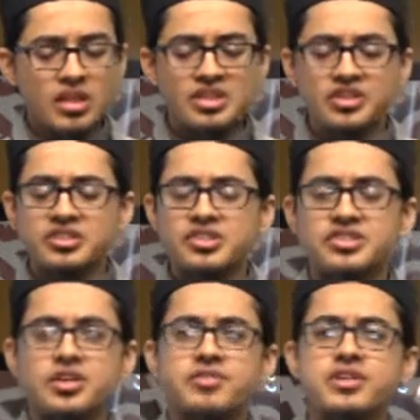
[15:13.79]
He tells his
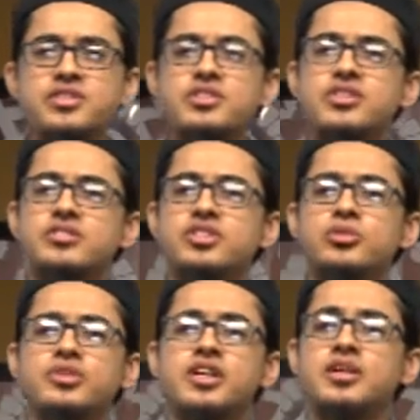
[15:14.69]
servants, he tells his
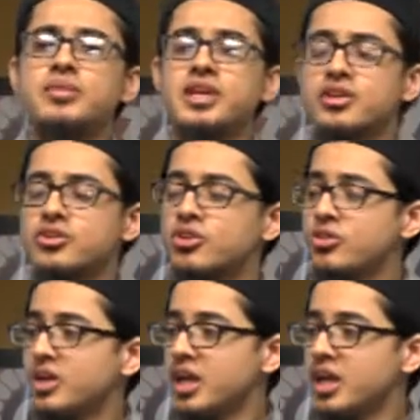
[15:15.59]
khuddam, hey, you know,